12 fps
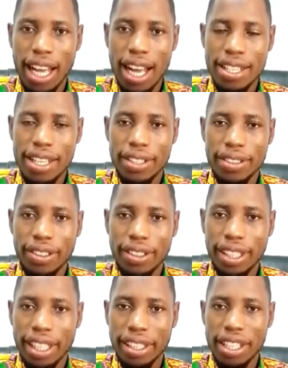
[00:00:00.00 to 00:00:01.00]
As a
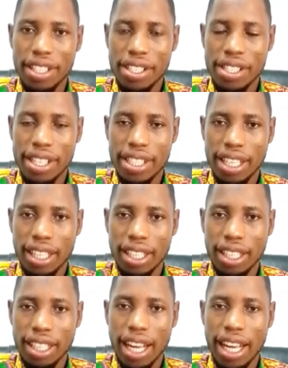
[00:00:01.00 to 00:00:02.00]
young career researcher,
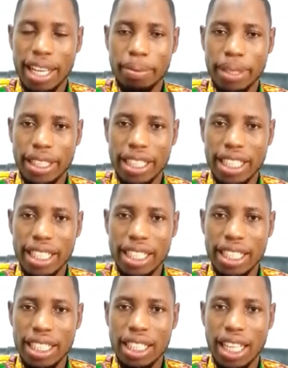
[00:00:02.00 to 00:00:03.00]
I am
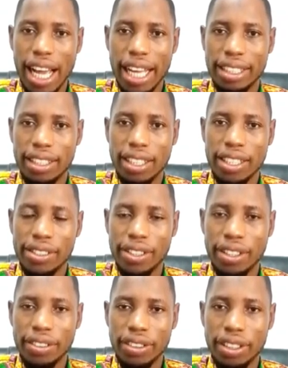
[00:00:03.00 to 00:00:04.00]
keen at
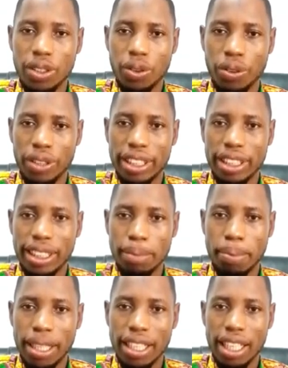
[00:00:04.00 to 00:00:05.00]
indulging with
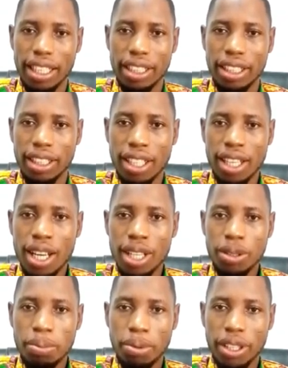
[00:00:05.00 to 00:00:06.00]
deeper knowledge
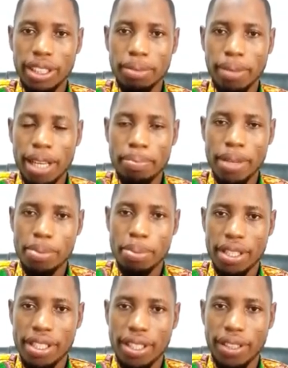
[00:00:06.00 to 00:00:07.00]
to broaden my
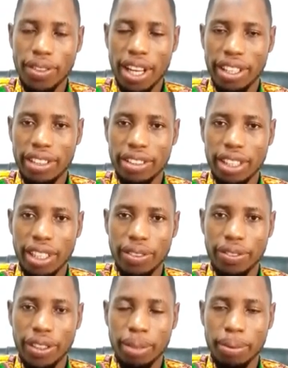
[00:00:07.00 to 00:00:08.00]
perspective around the
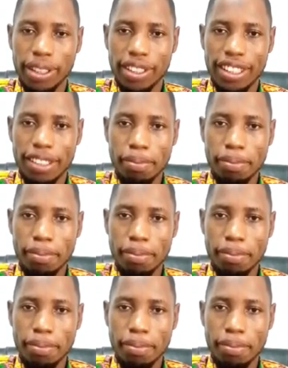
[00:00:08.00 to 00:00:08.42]
environment.